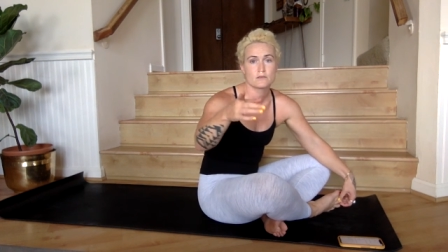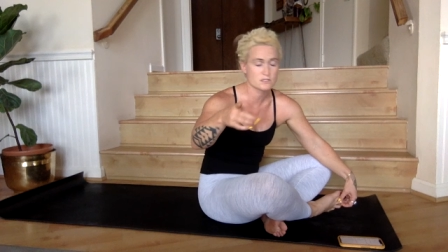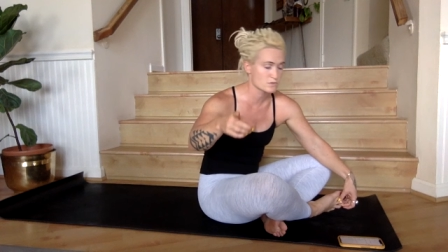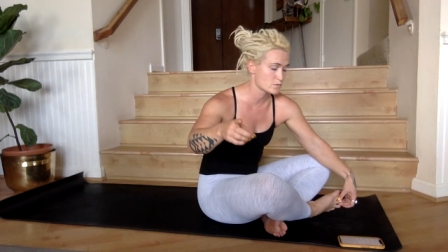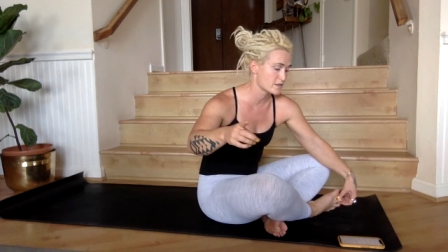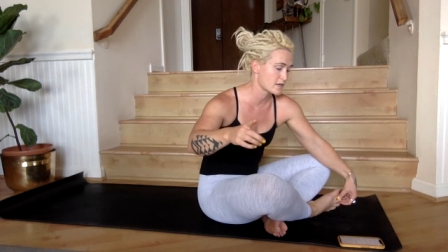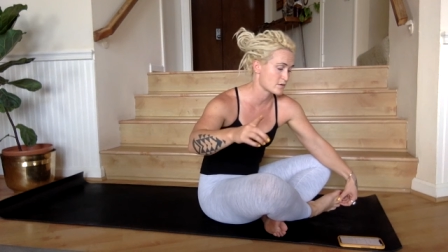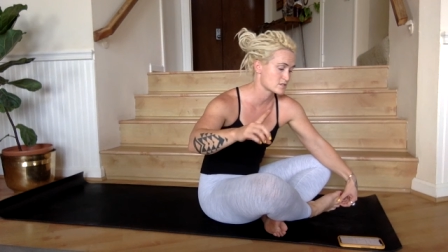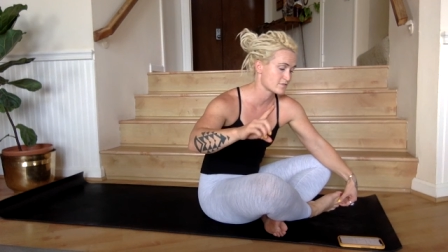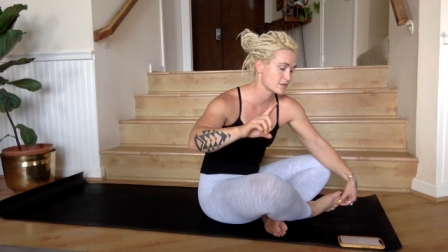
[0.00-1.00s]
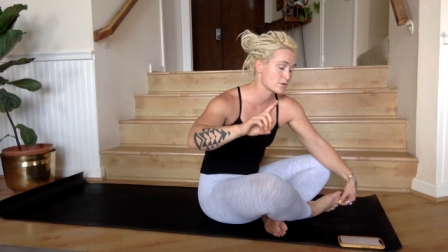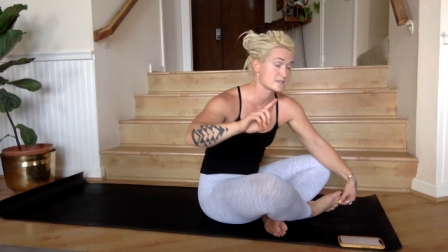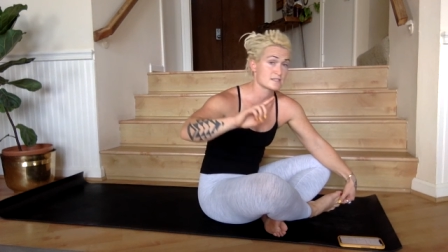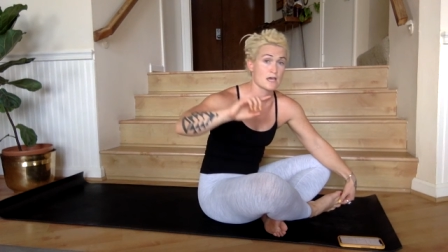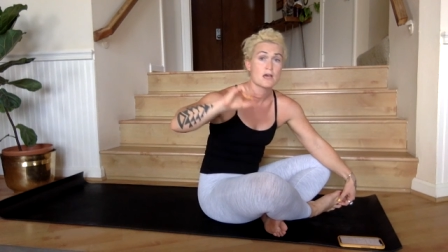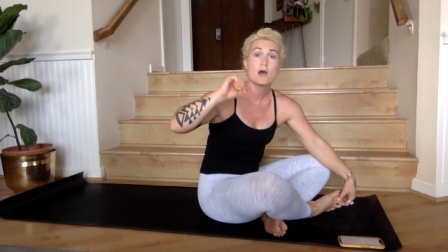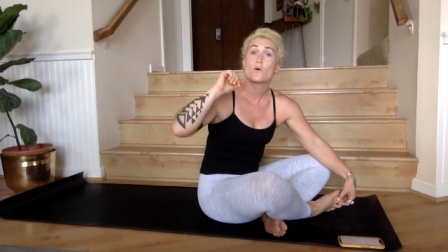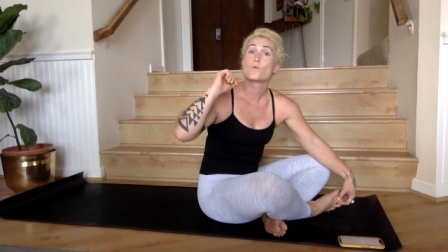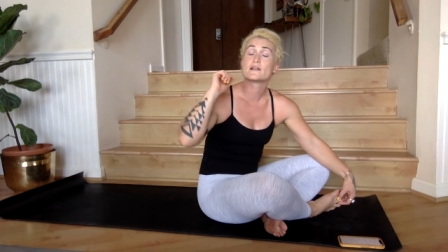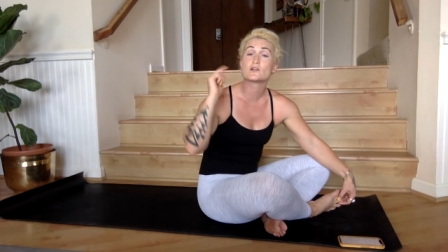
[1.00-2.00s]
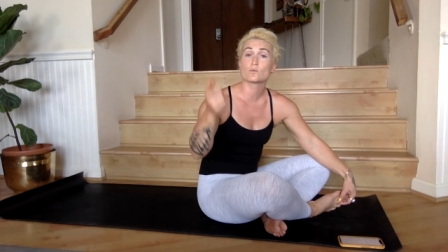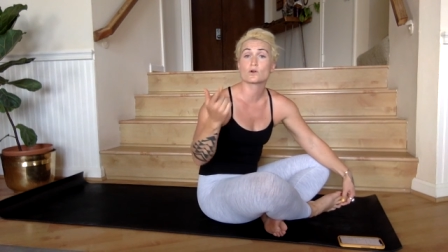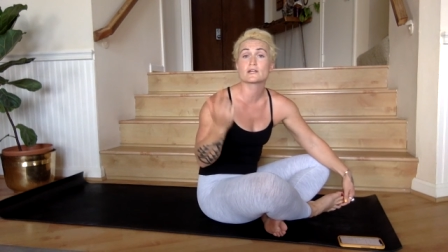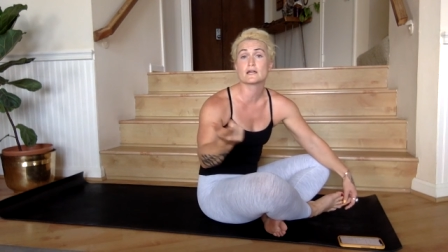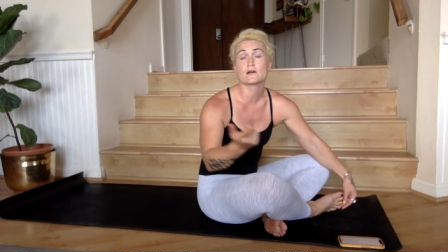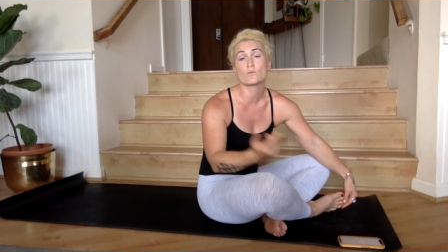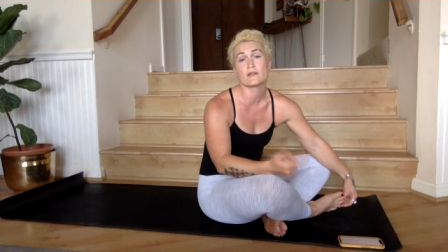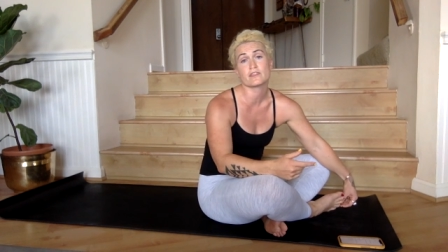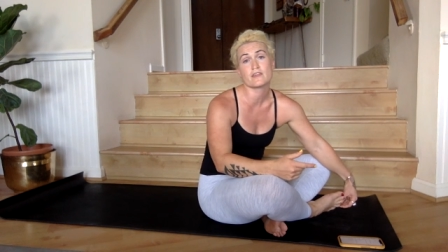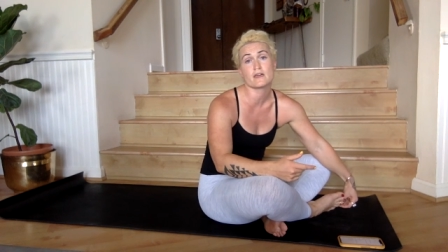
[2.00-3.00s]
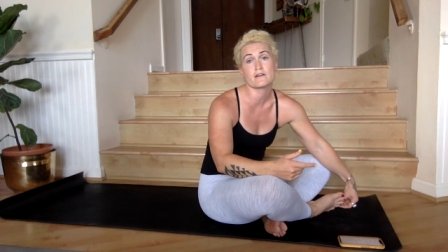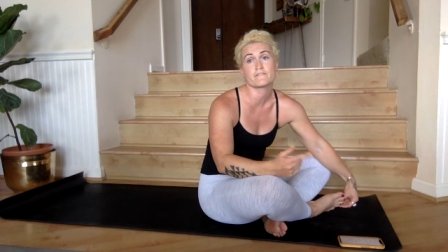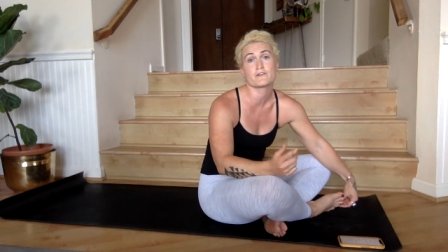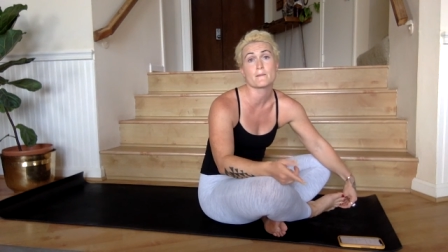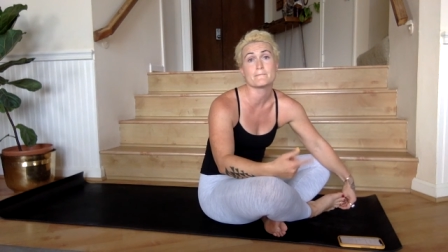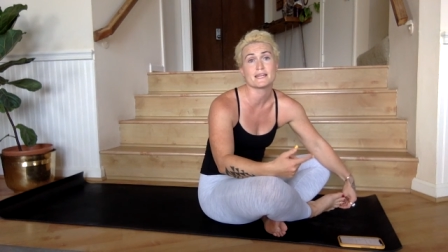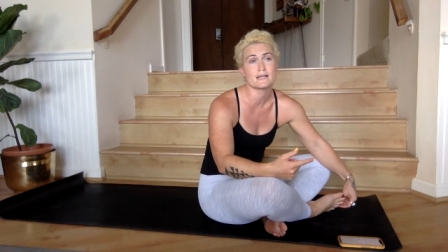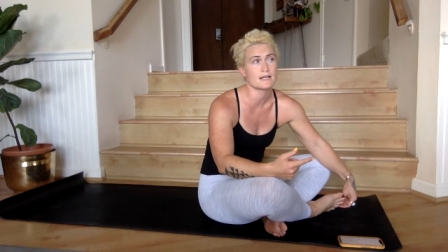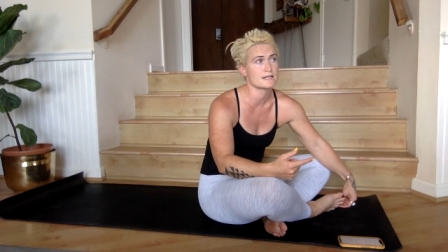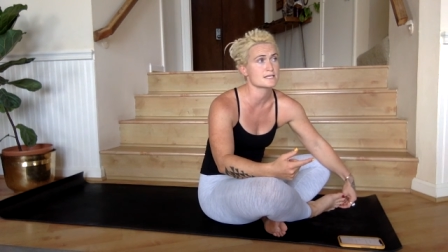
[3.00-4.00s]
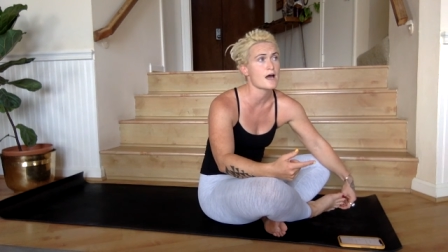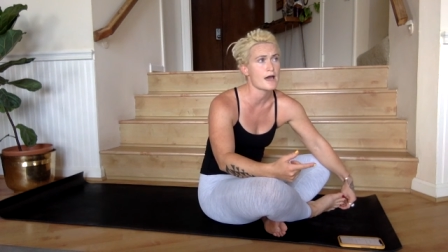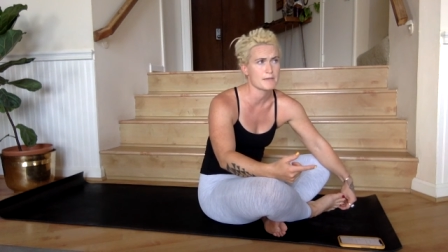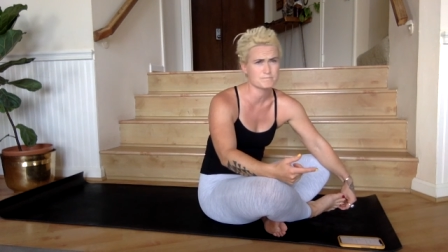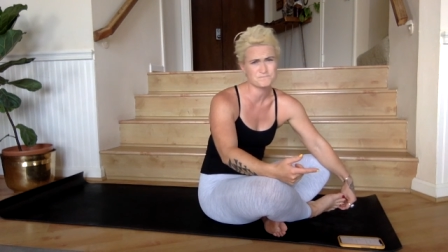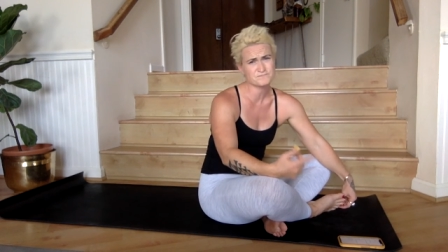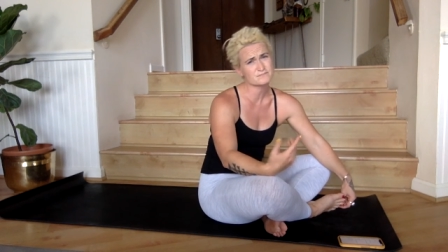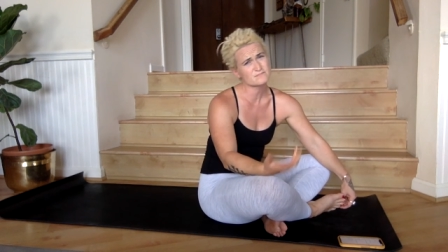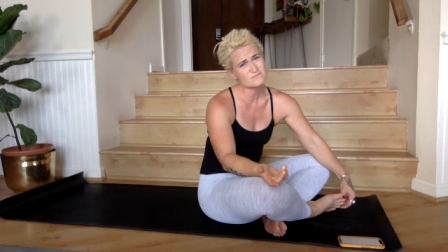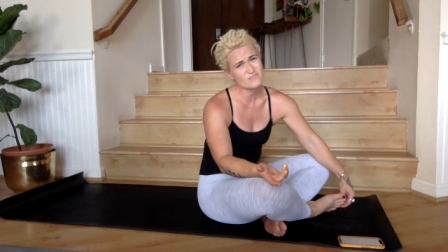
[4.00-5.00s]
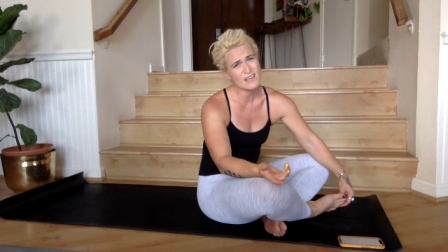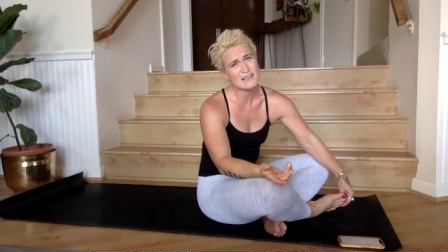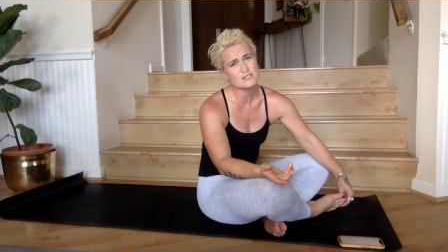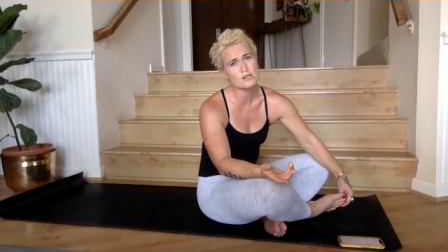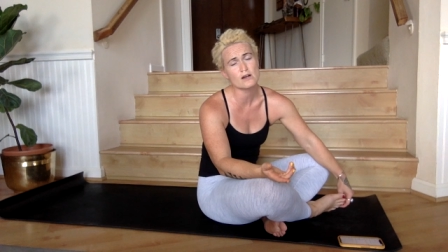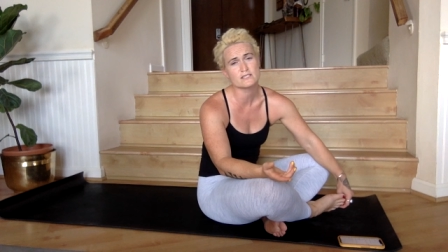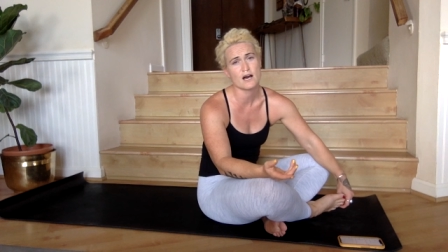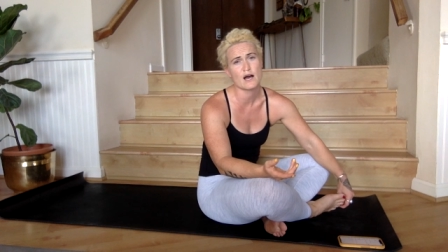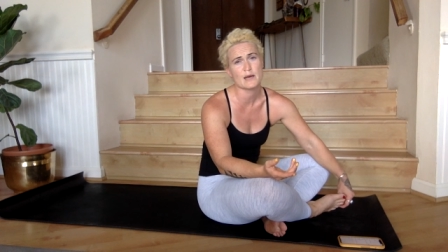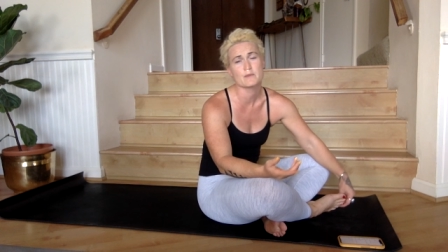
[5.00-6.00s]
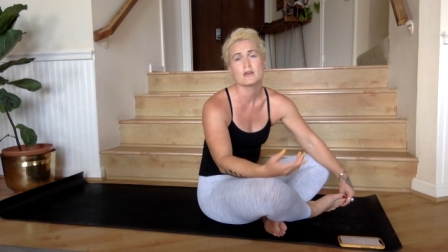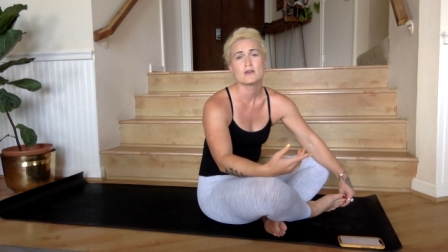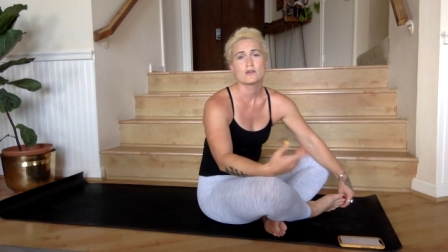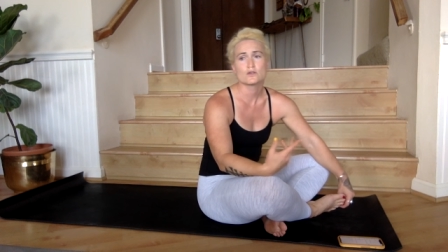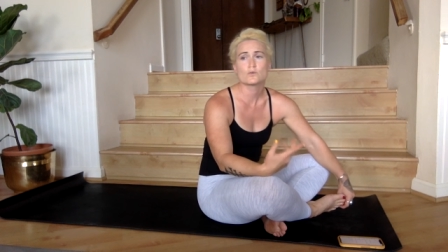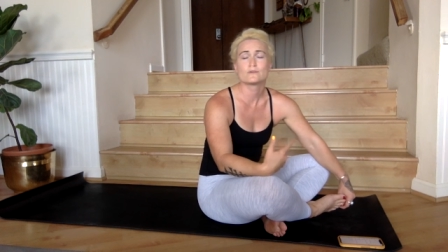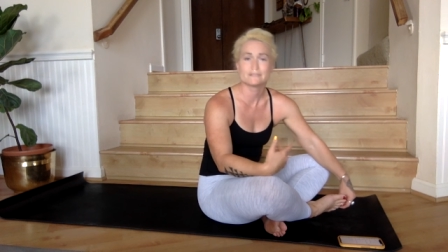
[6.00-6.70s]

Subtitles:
this was one thing I was definitely going to say. When you're working on one thing for a minute at a time, that's a long time.